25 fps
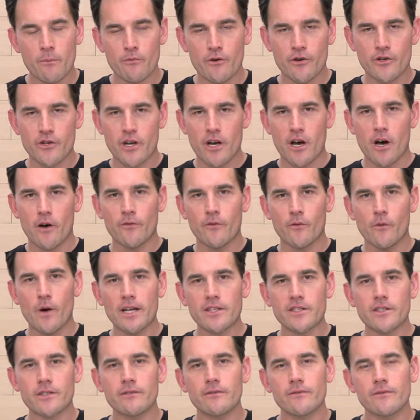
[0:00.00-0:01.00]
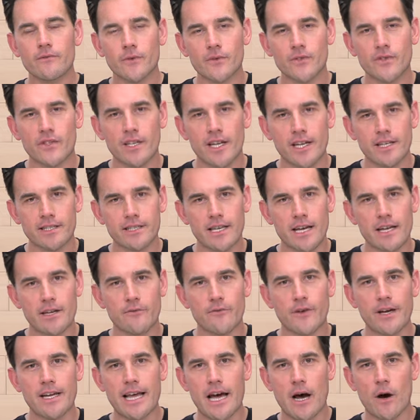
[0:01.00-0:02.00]
Appreciate y'all for watching. We'll see you next time
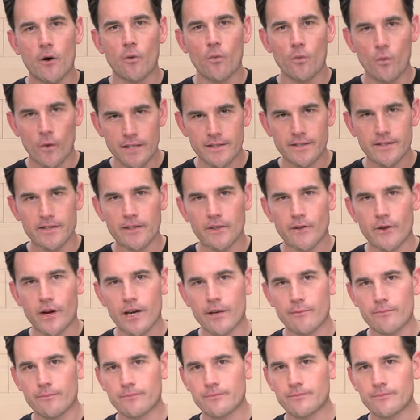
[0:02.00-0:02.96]
to find out what's in the crate.